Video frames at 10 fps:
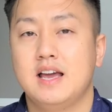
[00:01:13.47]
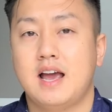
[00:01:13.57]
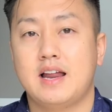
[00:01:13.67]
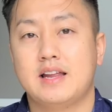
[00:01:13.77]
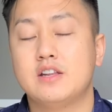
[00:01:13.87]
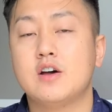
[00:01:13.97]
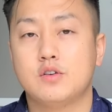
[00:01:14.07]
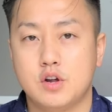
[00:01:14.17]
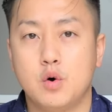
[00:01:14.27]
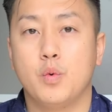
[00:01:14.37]
and then they'll
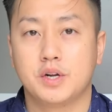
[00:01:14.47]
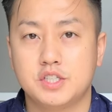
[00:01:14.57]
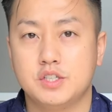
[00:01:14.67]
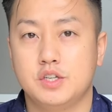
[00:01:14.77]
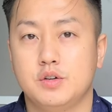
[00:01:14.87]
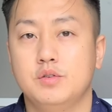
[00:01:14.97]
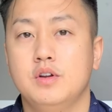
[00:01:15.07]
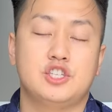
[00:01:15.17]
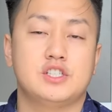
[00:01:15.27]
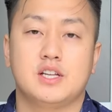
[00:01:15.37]
know what to do.
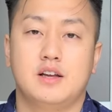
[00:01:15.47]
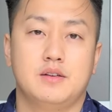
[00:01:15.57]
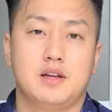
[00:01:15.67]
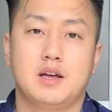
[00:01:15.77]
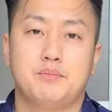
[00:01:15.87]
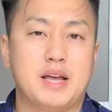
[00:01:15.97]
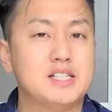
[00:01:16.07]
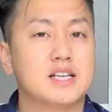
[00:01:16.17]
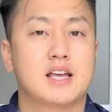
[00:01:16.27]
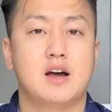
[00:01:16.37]
It's just a, a
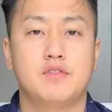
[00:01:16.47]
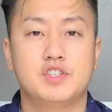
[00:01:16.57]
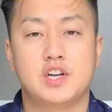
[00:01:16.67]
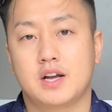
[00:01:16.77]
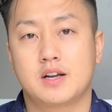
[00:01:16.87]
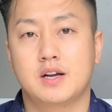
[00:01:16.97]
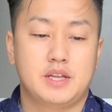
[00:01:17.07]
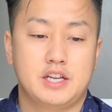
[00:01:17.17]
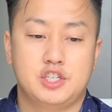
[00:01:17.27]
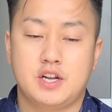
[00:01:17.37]
basic health checkup.
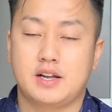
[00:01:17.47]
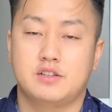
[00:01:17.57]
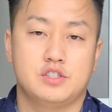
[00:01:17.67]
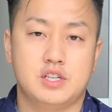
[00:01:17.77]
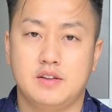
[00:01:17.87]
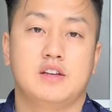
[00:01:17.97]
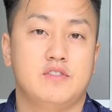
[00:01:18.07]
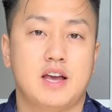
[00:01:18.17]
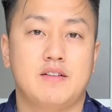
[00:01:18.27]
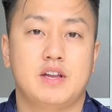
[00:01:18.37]
They check to see if, if
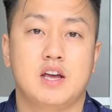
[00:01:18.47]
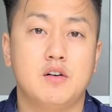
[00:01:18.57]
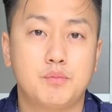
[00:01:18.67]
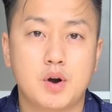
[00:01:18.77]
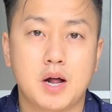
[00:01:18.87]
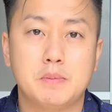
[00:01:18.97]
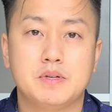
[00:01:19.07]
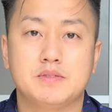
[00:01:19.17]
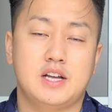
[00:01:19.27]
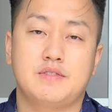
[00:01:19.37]
you have any health
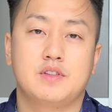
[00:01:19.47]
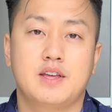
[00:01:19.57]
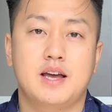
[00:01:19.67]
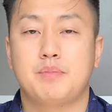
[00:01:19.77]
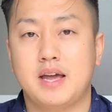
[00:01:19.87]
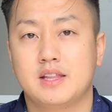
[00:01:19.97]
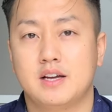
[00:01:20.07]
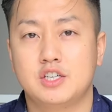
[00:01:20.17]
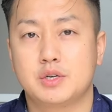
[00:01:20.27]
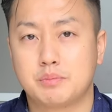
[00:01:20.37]
problems. After that, pay the
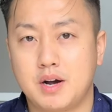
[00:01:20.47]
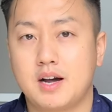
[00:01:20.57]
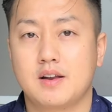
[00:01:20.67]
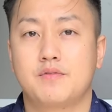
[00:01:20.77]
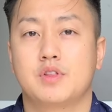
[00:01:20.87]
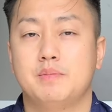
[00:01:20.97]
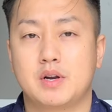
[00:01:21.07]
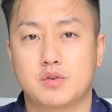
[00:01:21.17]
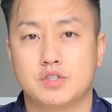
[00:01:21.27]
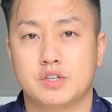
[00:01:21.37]
100 baht for the
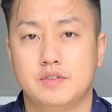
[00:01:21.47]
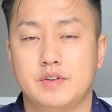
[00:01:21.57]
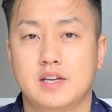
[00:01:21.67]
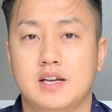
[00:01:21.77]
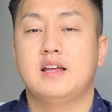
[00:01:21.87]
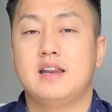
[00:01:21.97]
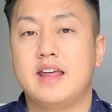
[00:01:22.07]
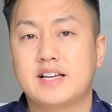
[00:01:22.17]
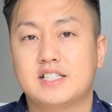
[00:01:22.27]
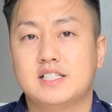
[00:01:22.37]
medical certificate.
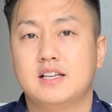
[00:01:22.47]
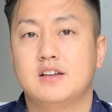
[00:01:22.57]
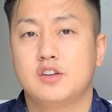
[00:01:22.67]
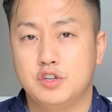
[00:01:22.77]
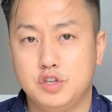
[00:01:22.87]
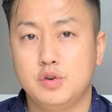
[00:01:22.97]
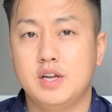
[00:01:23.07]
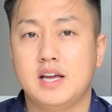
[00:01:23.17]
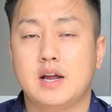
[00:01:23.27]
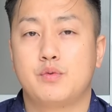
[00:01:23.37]
Next, you do
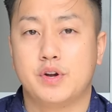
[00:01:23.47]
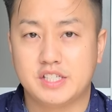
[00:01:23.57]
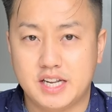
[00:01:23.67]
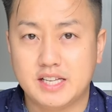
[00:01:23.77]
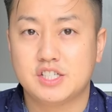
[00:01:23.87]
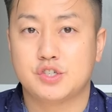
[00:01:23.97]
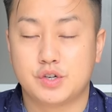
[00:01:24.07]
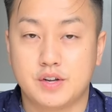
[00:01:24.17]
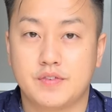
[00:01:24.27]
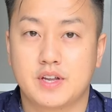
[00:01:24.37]
need a residence
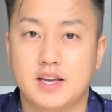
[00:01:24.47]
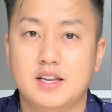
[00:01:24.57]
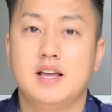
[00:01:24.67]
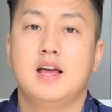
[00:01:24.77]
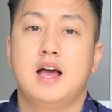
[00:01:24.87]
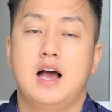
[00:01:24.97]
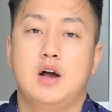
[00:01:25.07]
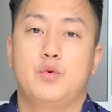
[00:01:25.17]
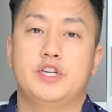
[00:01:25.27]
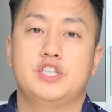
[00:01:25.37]
certificate uh,
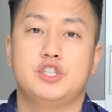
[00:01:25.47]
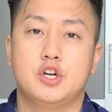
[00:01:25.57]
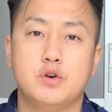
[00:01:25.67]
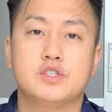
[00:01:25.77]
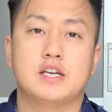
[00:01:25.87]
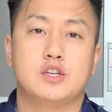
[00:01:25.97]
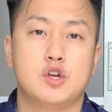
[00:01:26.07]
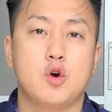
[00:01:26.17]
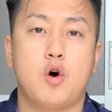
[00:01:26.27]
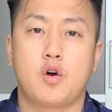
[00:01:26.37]
which shows that
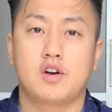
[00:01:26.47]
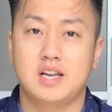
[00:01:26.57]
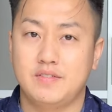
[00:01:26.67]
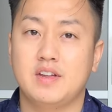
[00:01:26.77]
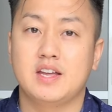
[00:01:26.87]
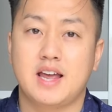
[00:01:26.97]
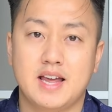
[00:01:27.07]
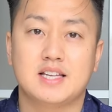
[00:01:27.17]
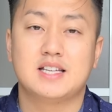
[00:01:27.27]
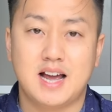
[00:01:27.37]
you are living
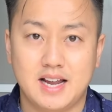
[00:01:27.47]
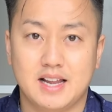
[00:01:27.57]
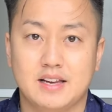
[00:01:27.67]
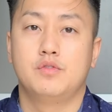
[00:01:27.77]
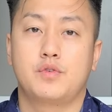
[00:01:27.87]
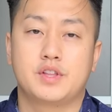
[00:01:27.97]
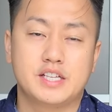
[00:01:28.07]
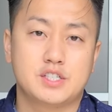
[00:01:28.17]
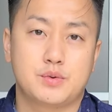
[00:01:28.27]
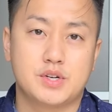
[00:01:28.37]
in Thailand. For
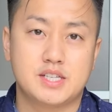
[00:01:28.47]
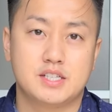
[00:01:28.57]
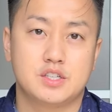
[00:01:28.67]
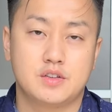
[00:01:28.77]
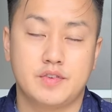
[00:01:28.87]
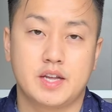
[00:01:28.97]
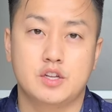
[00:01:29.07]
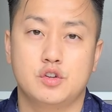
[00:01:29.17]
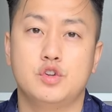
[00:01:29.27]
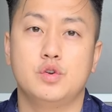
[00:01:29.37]
this residence certificate,
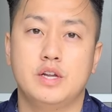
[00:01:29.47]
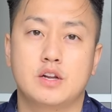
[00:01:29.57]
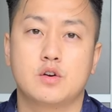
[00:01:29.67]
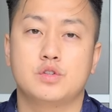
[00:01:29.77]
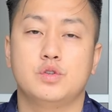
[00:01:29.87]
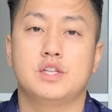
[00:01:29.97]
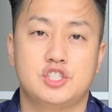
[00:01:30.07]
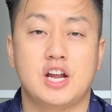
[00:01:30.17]
you do need to go to the